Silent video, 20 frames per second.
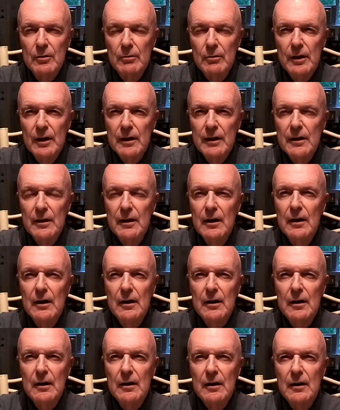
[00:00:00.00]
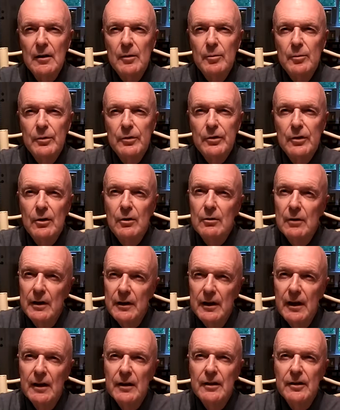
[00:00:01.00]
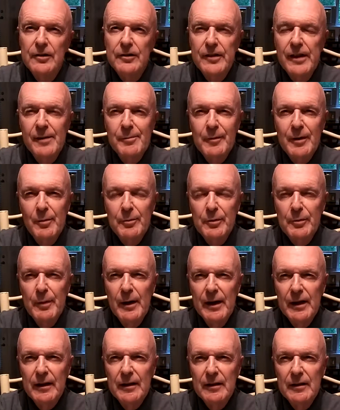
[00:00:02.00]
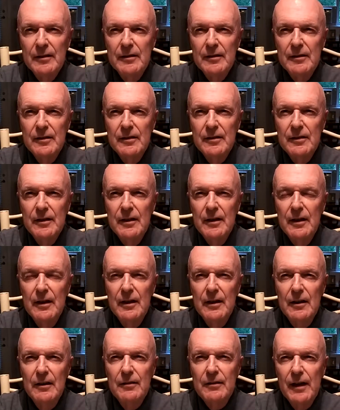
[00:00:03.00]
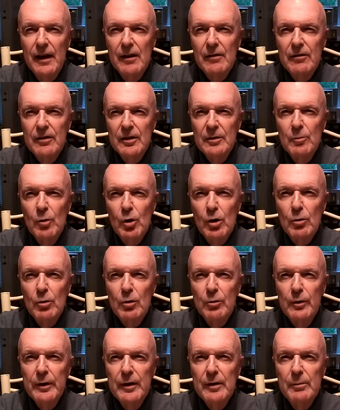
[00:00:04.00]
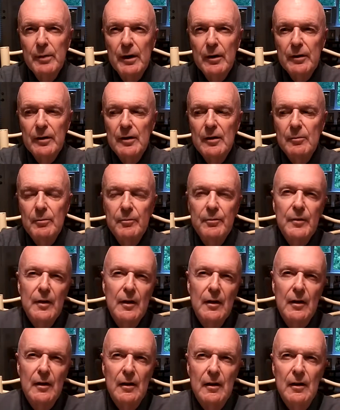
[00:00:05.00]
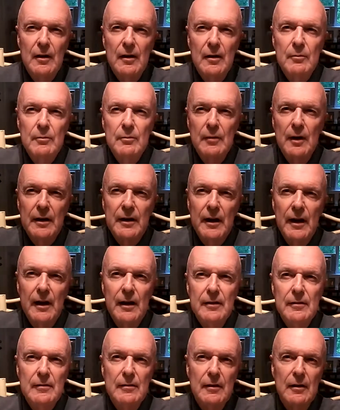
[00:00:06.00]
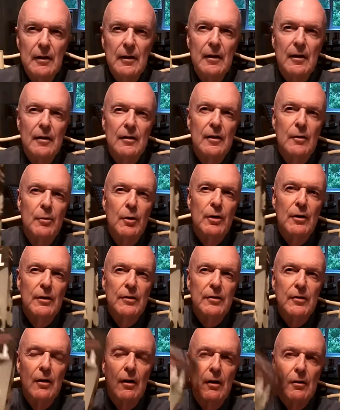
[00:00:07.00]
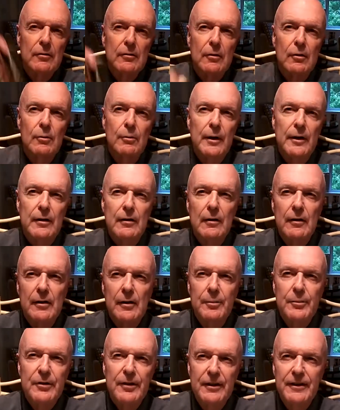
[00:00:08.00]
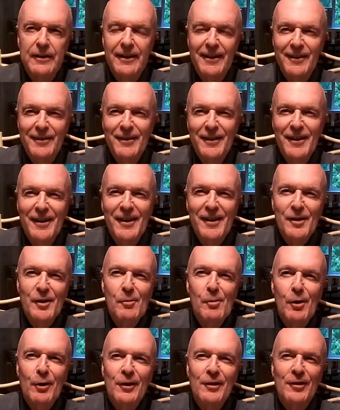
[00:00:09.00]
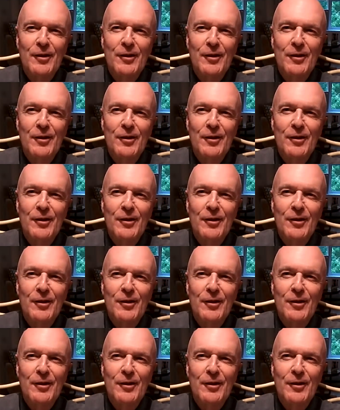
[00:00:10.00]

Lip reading: really. So again, his name comes back, and thankfully more will read about him. Again, the book is called, oh my God, upside down. The book is